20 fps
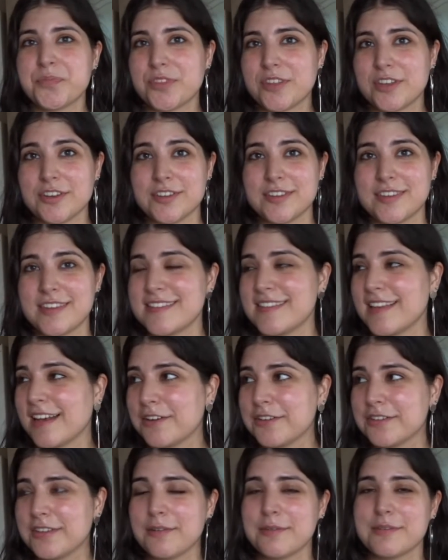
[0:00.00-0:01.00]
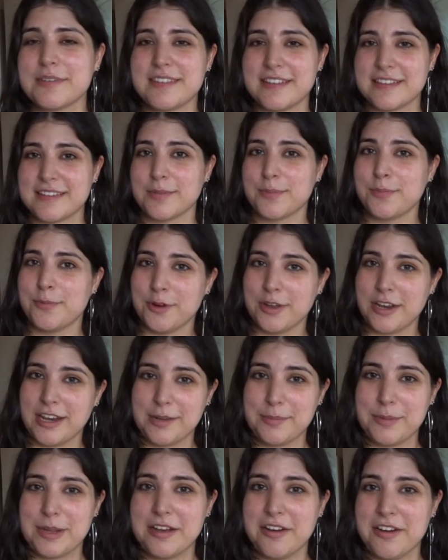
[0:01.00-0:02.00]
Because Sakuta was
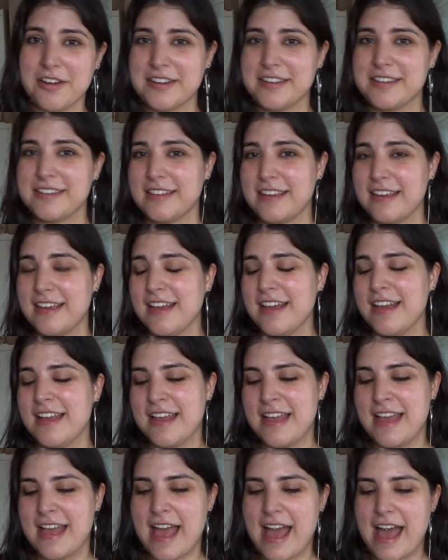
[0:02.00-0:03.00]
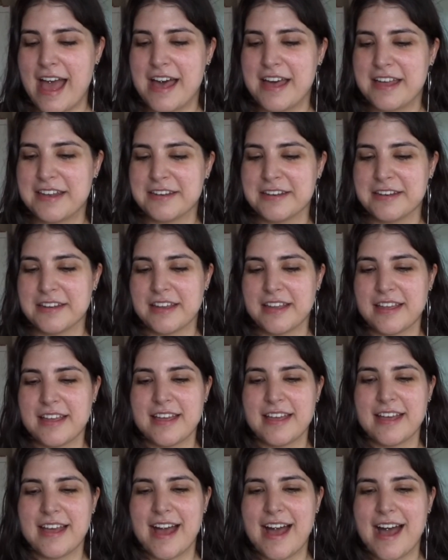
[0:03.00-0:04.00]
disappointing me, honestly. And
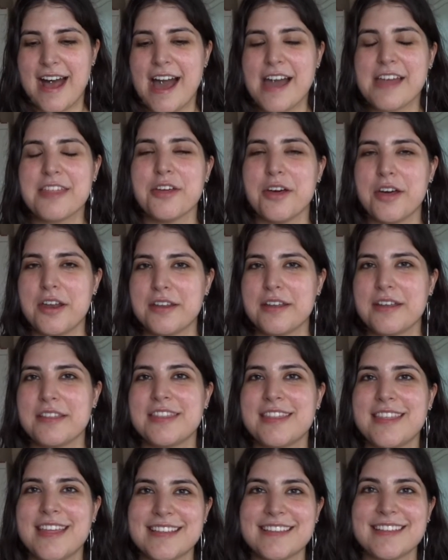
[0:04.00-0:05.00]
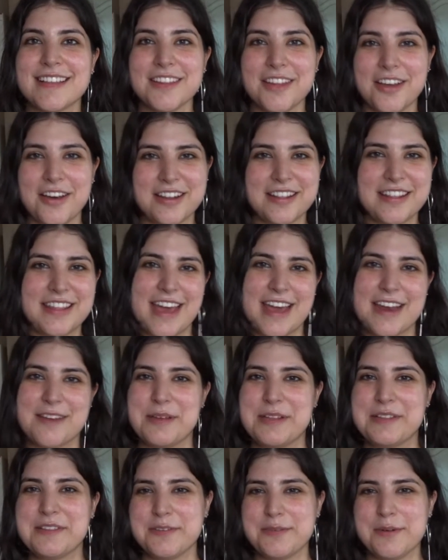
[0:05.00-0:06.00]
I thought this a lot in the
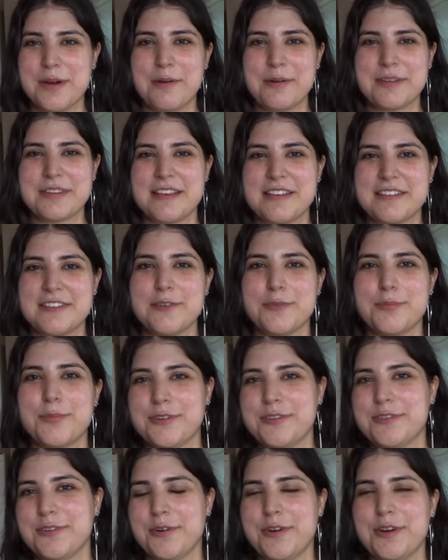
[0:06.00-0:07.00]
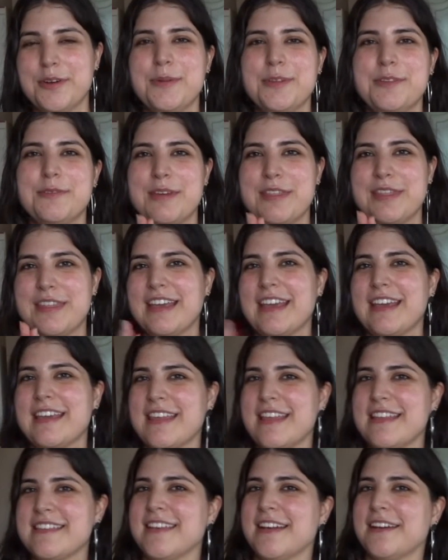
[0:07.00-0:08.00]
anime too. I was like super torn between thinking
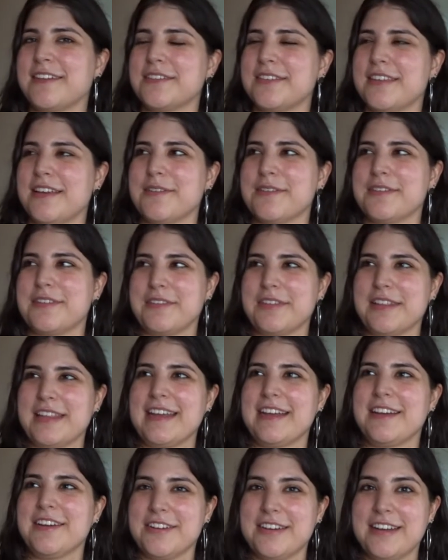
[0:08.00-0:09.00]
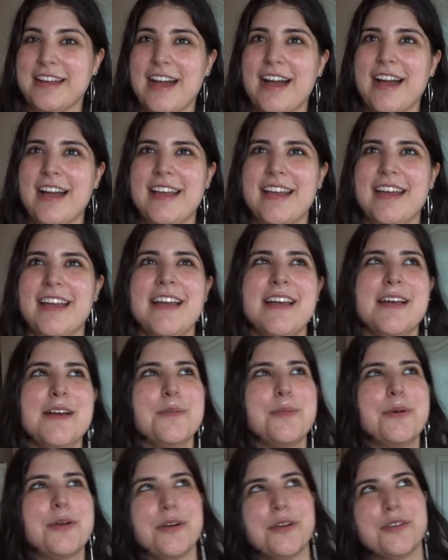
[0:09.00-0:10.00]
that Sakuta was a really good guy,
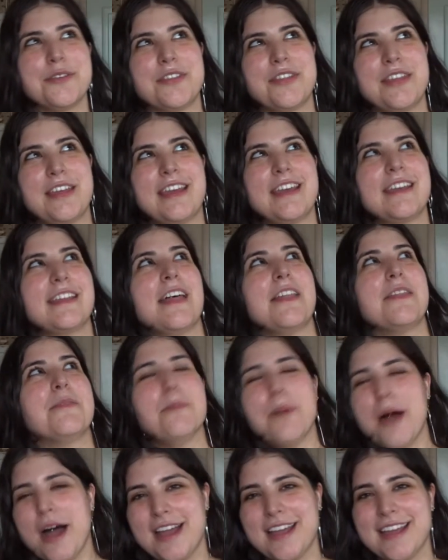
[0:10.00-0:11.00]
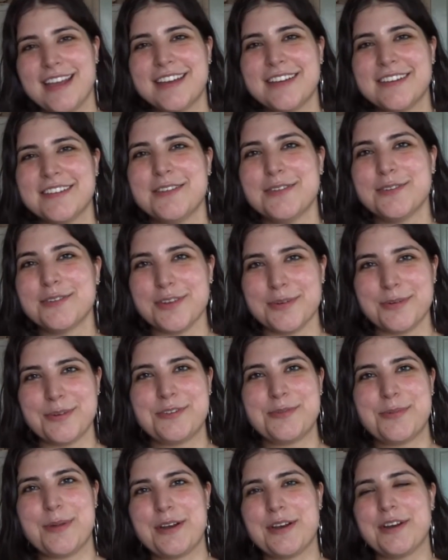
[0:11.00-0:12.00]
but also thinking that Mai could do so
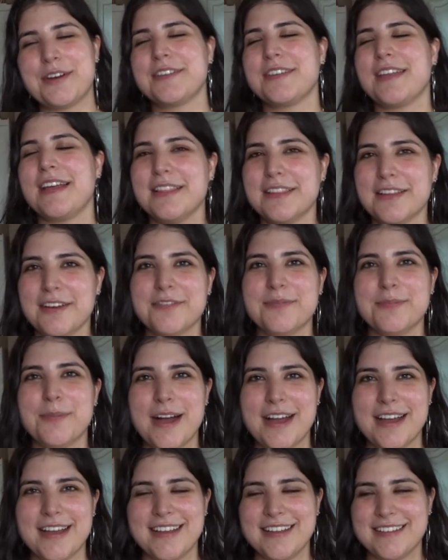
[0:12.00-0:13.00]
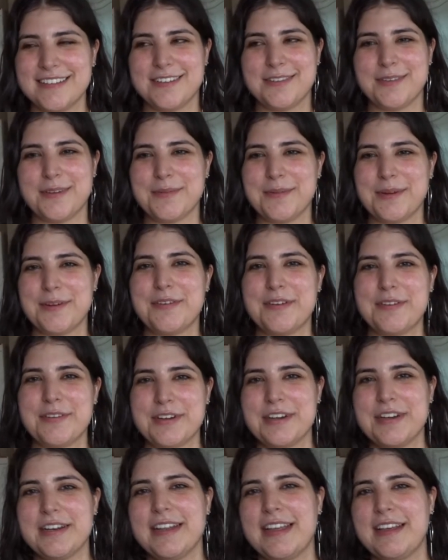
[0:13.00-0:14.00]
much better because I love Mai. She's one of my
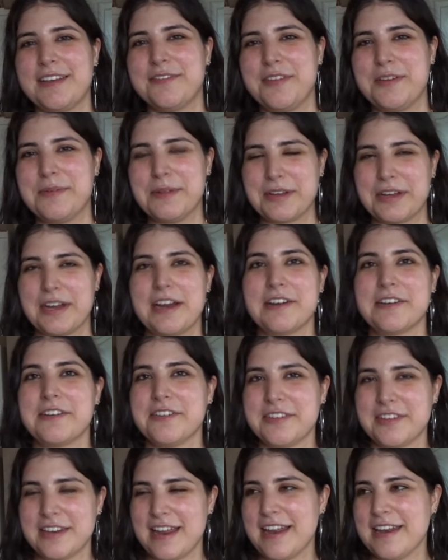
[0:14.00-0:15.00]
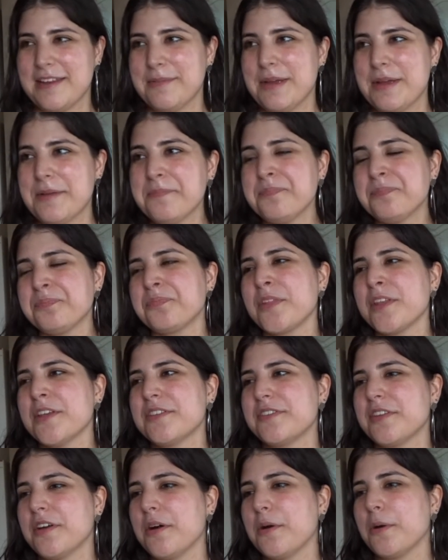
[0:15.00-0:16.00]
favorite like female characters in anime.
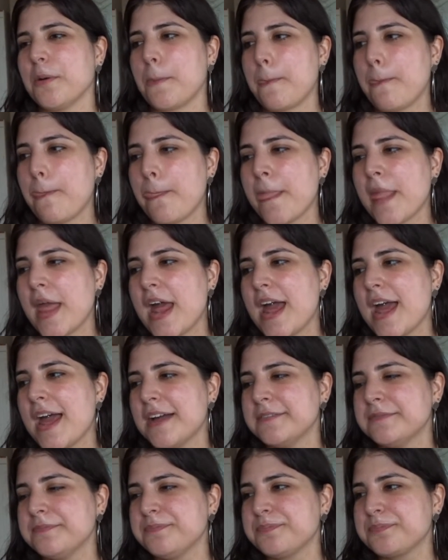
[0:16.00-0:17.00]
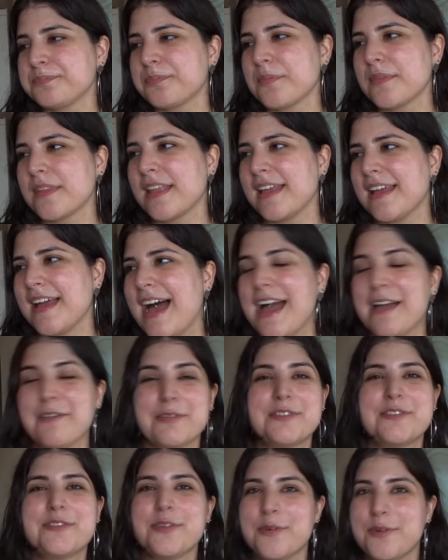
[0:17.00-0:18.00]
So I
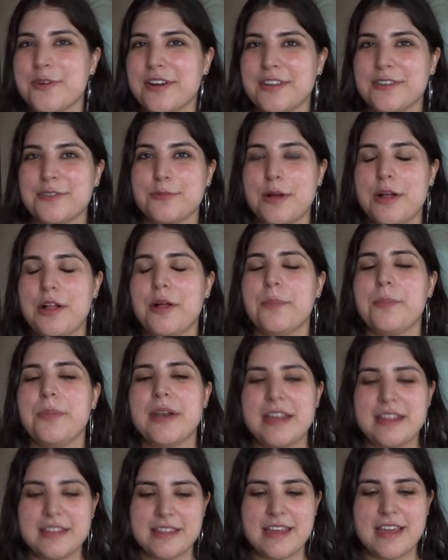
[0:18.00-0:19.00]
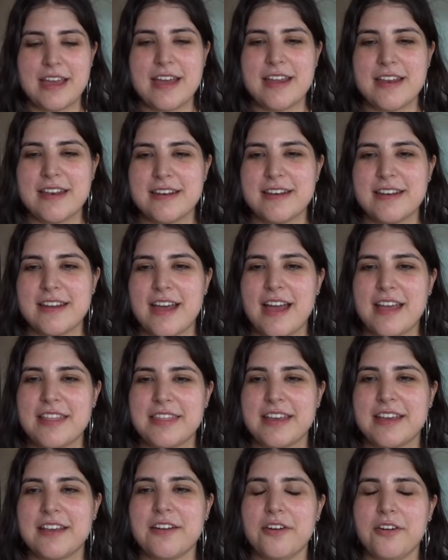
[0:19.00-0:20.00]
was torn as well. But in the end, I
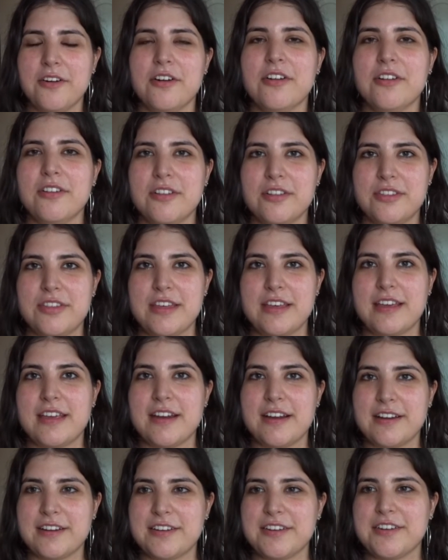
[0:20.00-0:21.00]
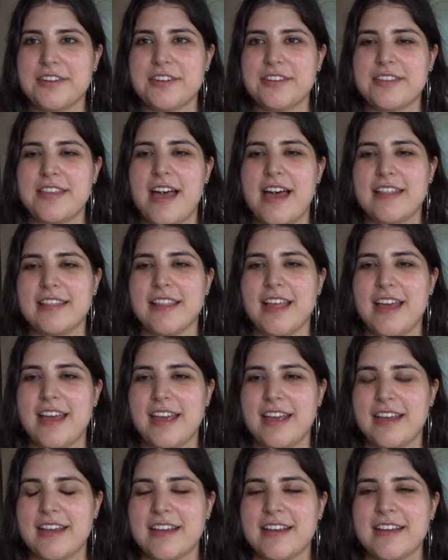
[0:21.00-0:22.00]
think all the characters had
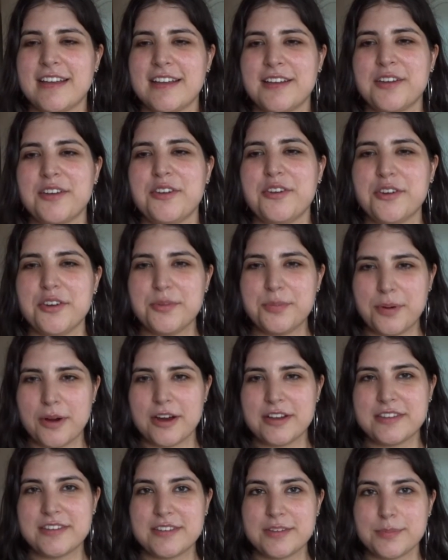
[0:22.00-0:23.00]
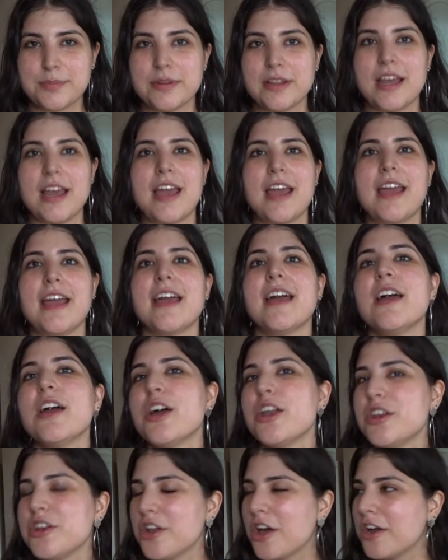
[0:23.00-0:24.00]
like good parts to play.
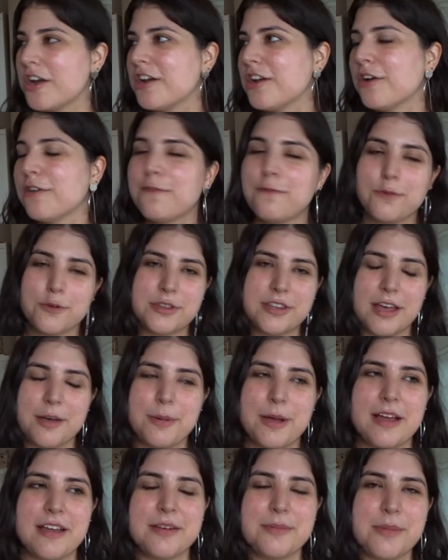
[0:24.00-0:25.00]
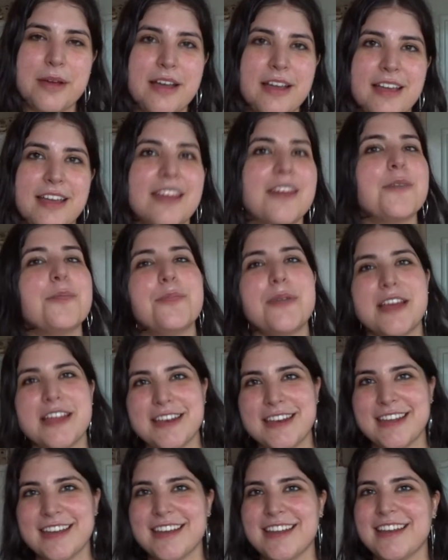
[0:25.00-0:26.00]
Not enough Futaba in my
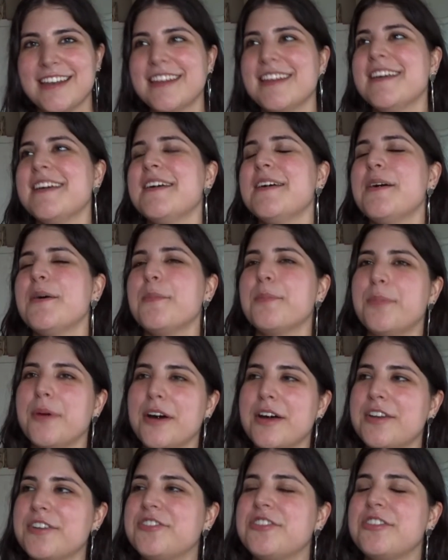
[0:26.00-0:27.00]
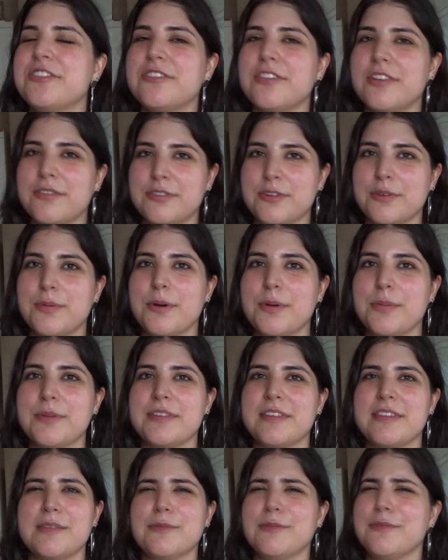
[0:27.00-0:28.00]
opinion, but she serves her
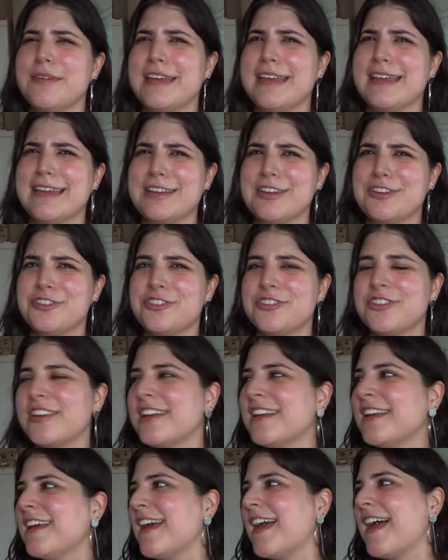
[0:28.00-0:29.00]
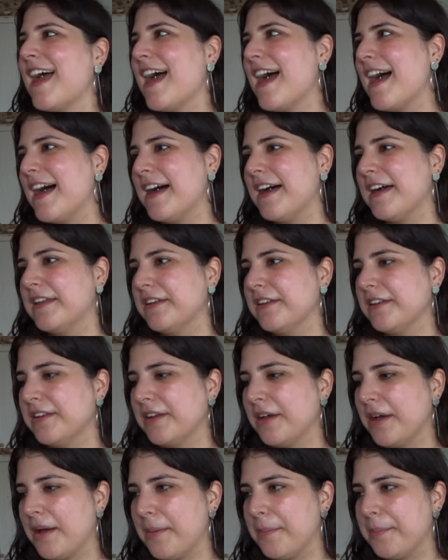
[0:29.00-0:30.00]
purpose in the movie-ish and
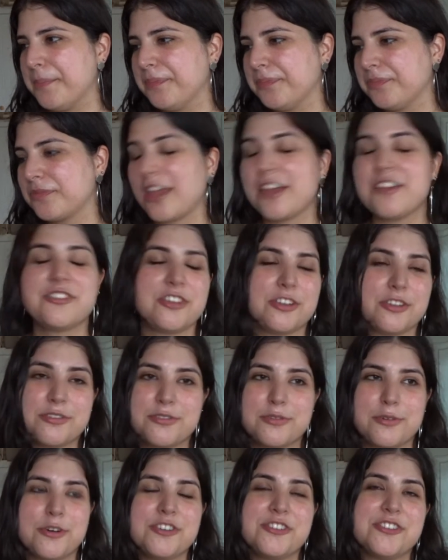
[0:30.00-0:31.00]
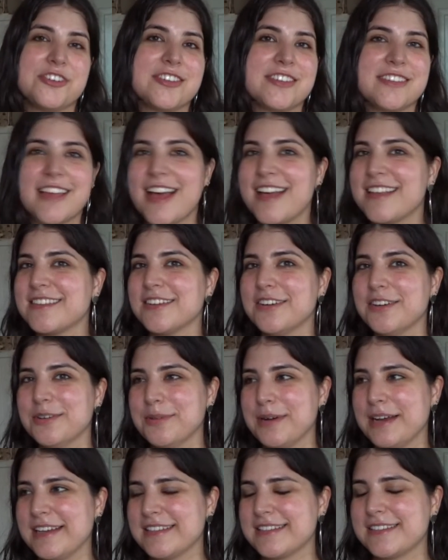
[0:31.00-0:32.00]
um, she looks gorgeous as
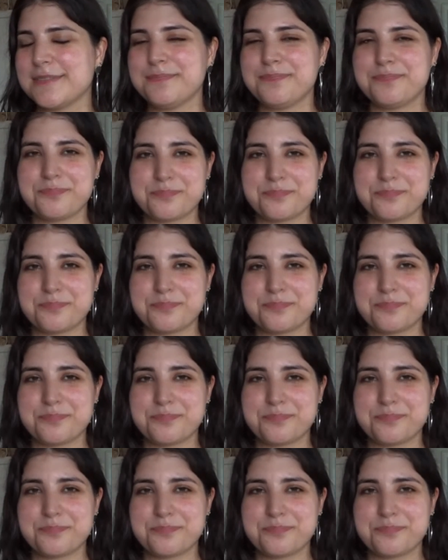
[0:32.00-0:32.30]
always.